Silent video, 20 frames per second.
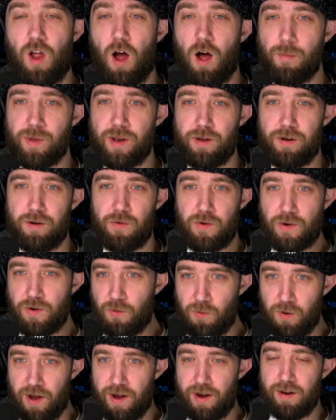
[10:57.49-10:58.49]
domino in a
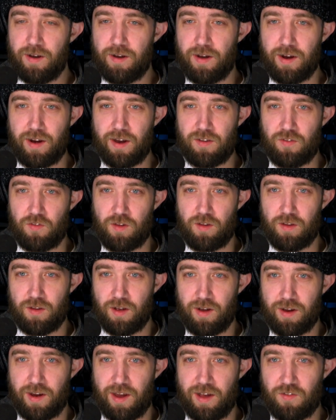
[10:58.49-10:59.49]
way. I guess. I
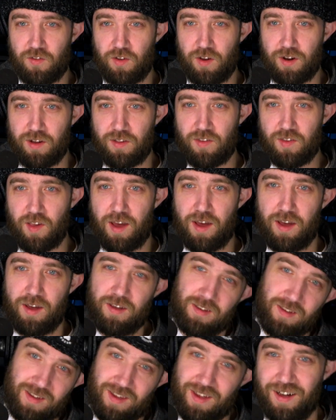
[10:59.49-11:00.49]
guess, I guess in a chain of
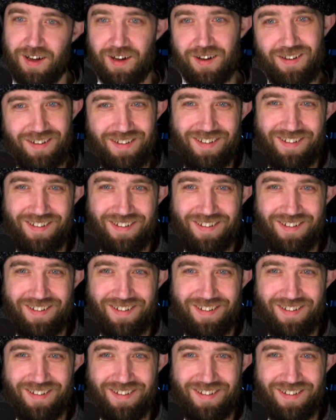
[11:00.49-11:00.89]
events. Yeah.